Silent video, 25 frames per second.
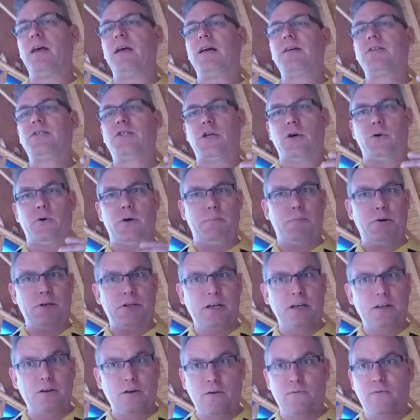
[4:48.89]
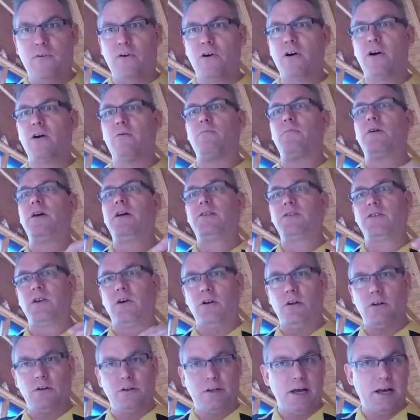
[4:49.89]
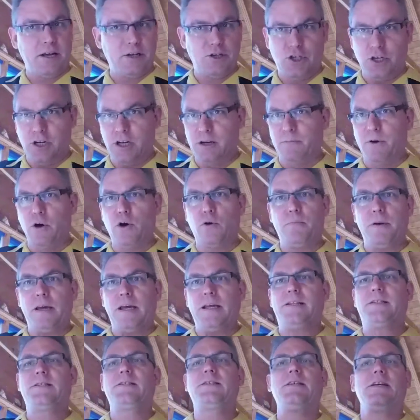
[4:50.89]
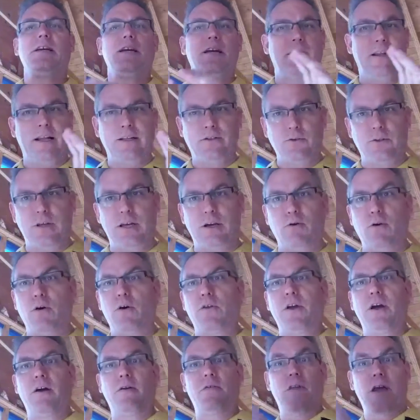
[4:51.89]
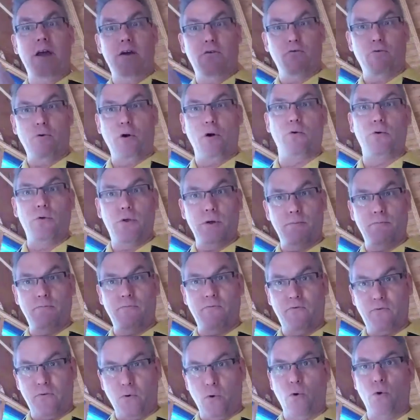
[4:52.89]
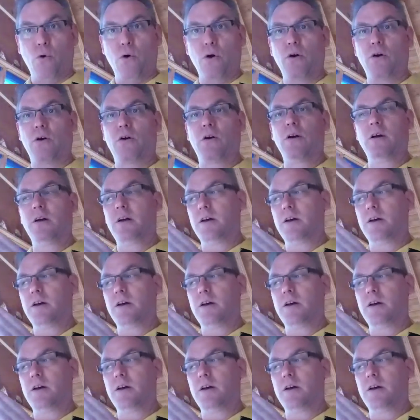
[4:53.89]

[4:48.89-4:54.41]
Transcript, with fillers: So he put together a farm. It's all non-GMO beets. That's what they grow there, and they grow them for